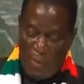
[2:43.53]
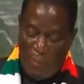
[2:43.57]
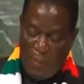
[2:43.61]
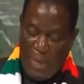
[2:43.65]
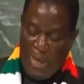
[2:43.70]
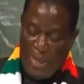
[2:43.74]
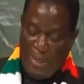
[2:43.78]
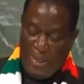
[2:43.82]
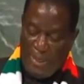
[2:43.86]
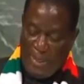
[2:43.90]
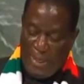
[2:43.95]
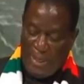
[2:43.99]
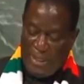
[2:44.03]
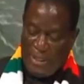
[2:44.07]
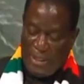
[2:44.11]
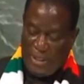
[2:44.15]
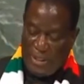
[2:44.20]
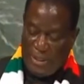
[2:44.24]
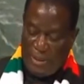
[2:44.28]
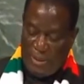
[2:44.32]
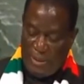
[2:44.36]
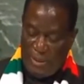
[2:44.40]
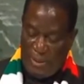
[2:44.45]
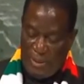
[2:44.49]

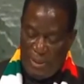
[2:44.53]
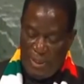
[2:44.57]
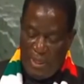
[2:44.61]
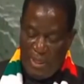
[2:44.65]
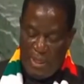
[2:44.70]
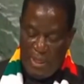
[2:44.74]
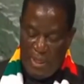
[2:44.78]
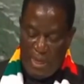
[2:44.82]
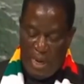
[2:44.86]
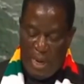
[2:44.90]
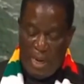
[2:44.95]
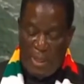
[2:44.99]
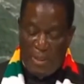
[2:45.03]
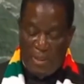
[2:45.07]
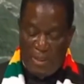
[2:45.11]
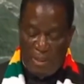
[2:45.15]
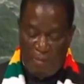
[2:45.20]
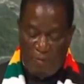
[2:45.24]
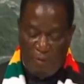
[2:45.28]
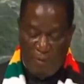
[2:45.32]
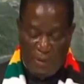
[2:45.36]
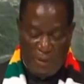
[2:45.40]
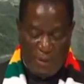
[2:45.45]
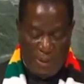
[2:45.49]
migration and
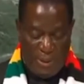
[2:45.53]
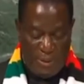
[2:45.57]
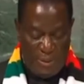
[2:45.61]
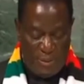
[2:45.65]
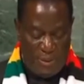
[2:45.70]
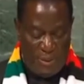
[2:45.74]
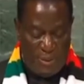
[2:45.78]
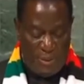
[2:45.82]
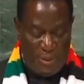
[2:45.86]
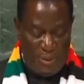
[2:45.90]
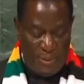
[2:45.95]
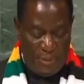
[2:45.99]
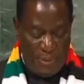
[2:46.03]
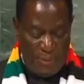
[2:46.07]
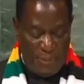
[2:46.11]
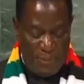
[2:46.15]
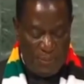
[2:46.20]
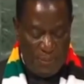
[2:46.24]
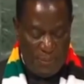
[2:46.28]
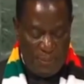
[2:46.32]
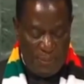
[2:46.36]
refugees.